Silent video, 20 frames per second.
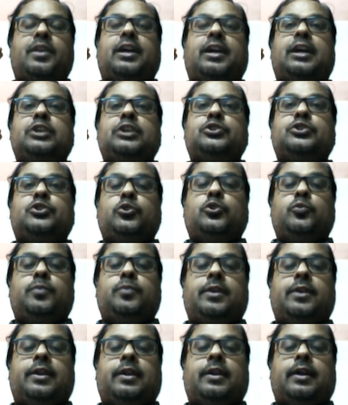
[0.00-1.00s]

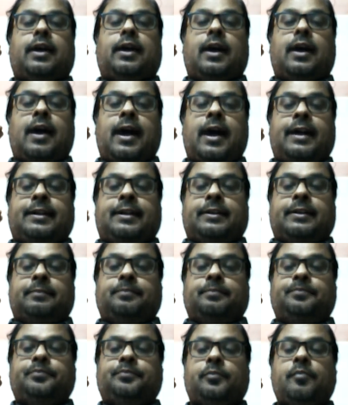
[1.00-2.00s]
consumer item
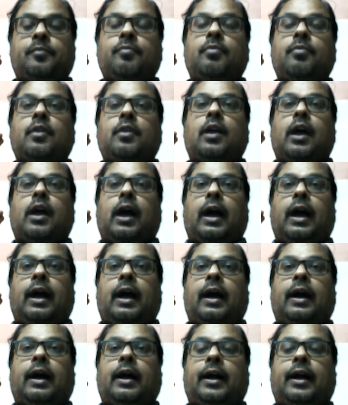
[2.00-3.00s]

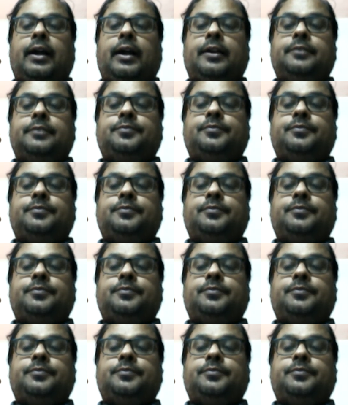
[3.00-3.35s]
and